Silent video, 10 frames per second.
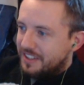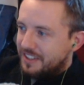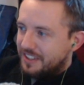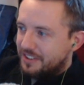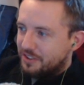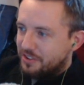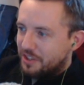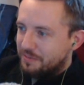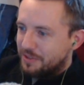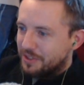And the
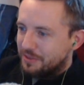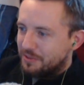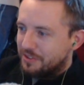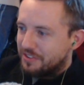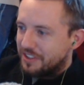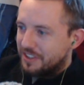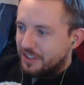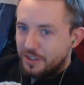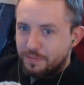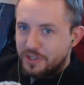timing and the music.
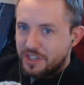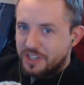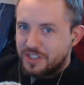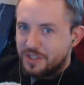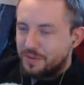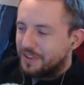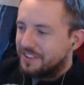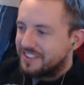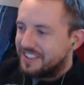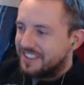Look at the production
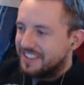quality.